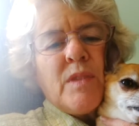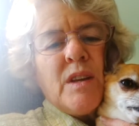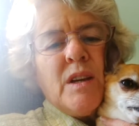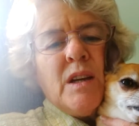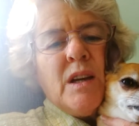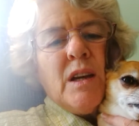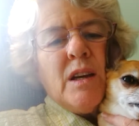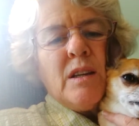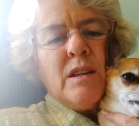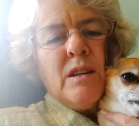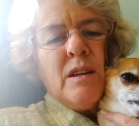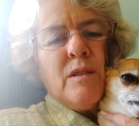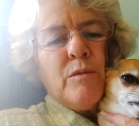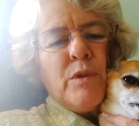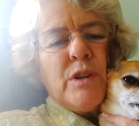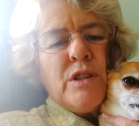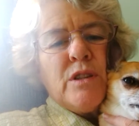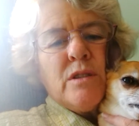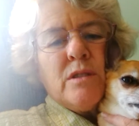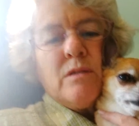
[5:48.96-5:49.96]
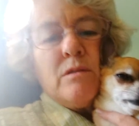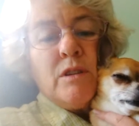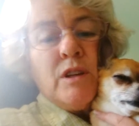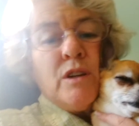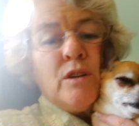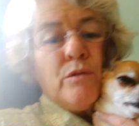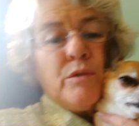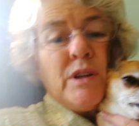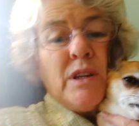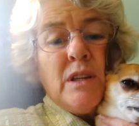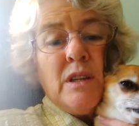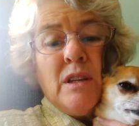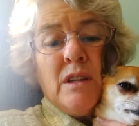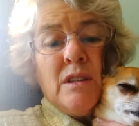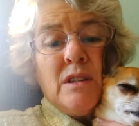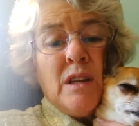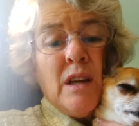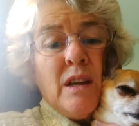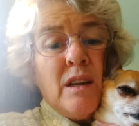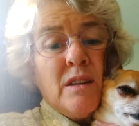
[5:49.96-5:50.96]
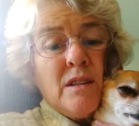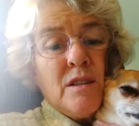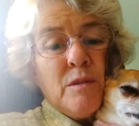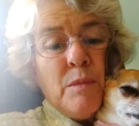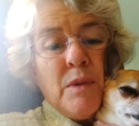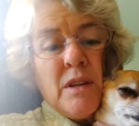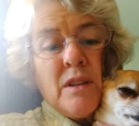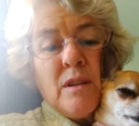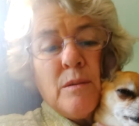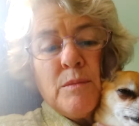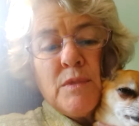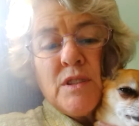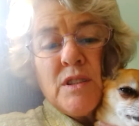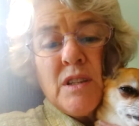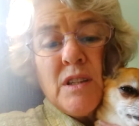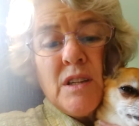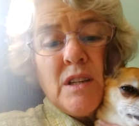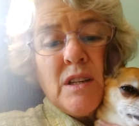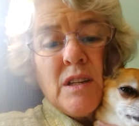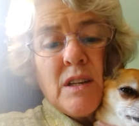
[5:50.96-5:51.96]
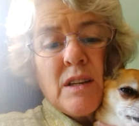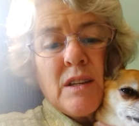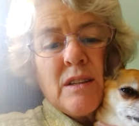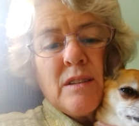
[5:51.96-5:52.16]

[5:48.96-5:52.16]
And we just, we didn't intend to make them sick.